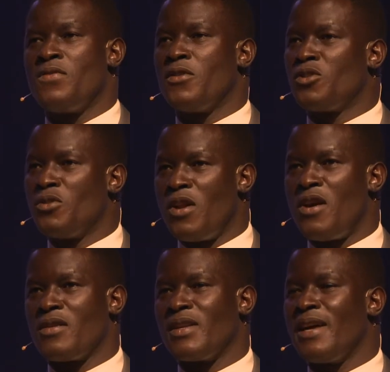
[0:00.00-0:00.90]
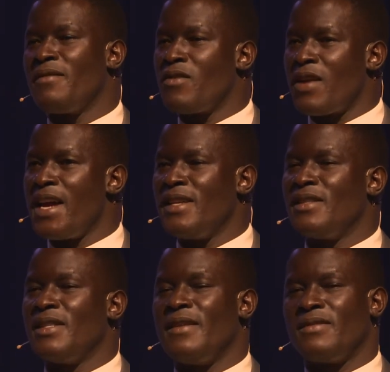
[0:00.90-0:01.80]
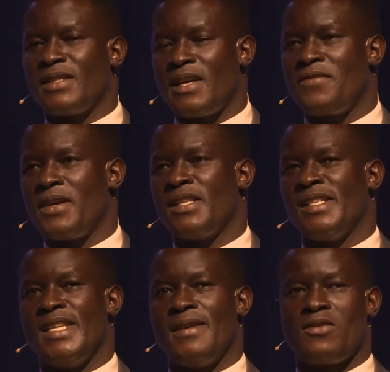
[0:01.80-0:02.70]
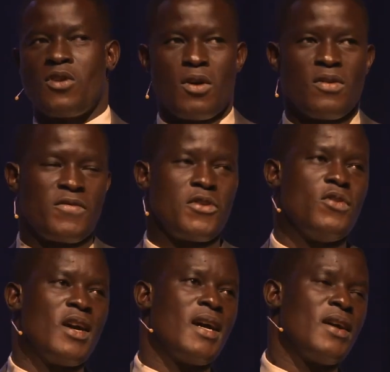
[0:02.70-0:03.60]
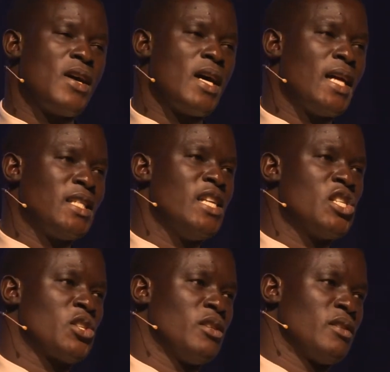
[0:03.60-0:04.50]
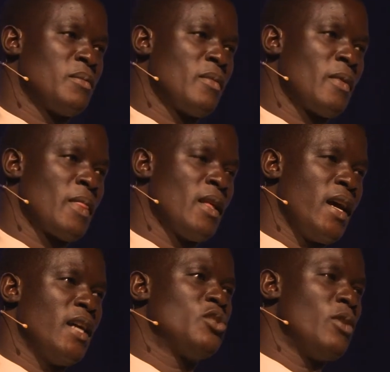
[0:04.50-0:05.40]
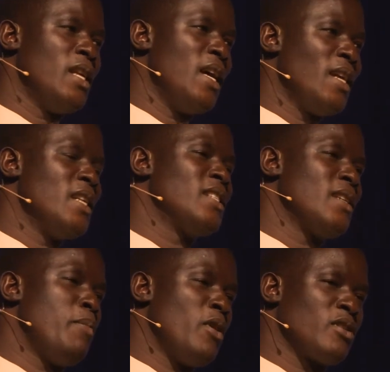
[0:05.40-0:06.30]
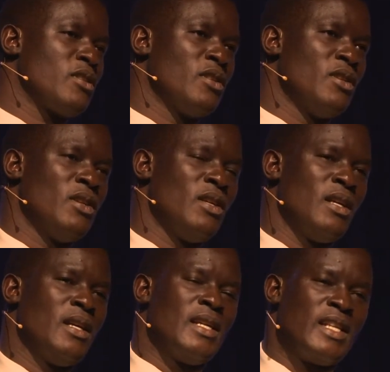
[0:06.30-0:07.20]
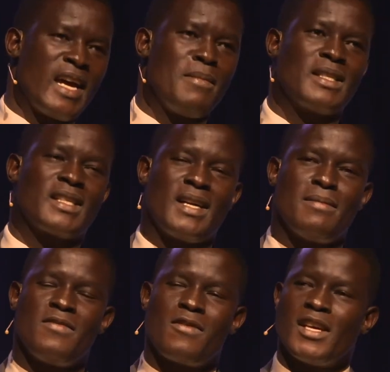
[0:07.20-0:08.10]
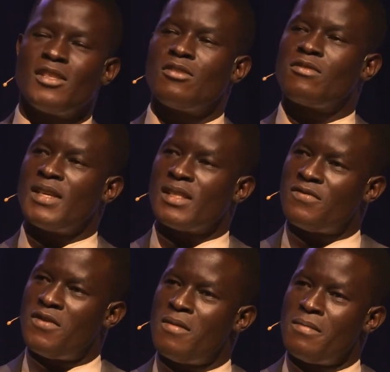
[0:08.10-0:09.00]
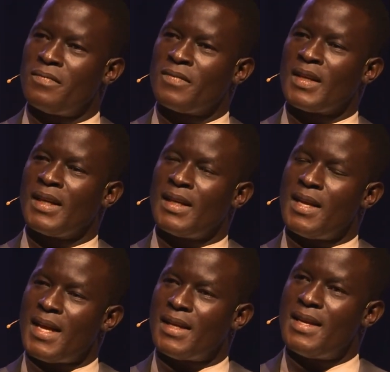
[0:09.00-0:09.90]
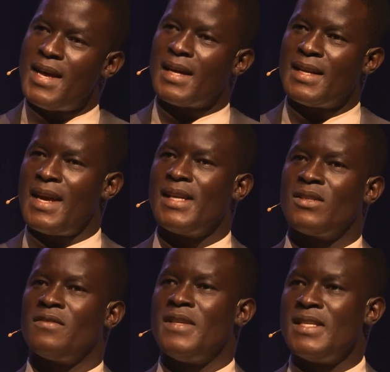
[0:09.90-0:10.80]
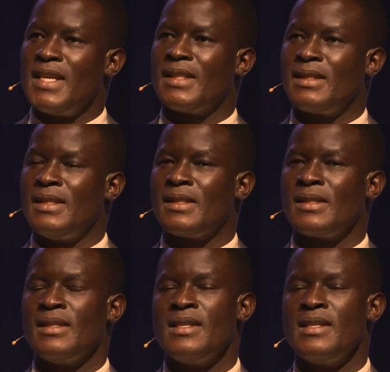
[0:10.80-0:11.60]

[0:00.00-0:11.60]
For too long, they have cried, they have suffered, they have called for your attention and solidarity and support. Time has come for us to transform that dark night of injustice